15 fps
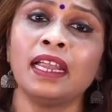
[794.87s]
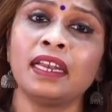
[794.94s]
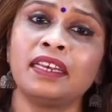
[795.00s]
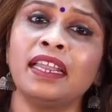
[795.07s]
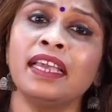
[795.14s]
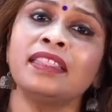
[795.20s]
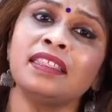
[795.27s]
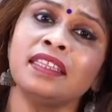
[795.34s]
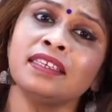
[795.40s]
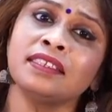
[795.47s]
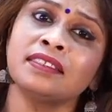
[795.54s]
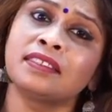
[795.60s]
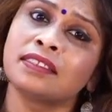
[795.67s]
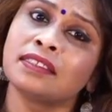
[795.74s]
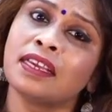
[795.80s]
Death
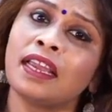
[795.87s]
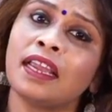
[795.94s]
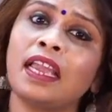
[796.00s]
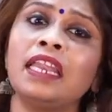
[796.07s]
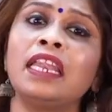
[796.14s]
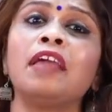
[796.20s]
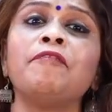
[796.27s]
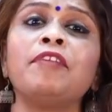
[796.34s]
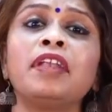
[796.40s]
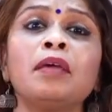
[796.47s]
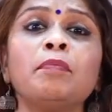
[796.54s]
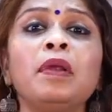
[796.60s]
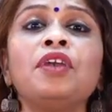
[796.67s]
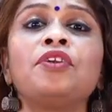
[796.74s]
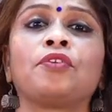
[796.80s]
is
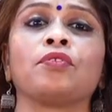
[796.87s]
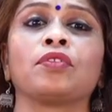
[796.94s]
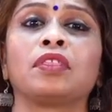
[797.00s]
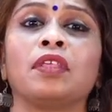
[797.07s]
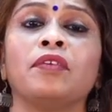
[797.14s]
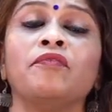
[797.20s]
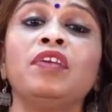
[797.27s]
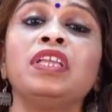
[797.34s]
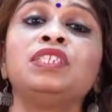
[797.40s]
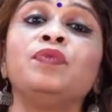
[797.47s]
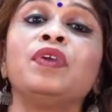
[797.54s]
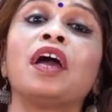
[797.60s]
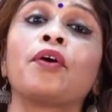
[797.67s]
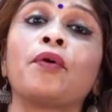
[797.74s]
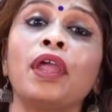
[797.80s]
inevitable truth, which
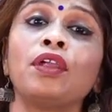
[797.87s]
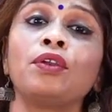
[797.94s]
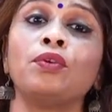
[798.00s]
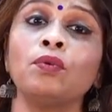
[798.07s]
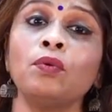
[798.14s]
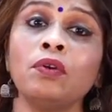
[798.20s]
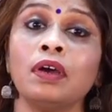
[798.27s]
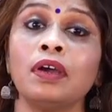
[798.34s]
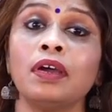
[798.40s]
we are going to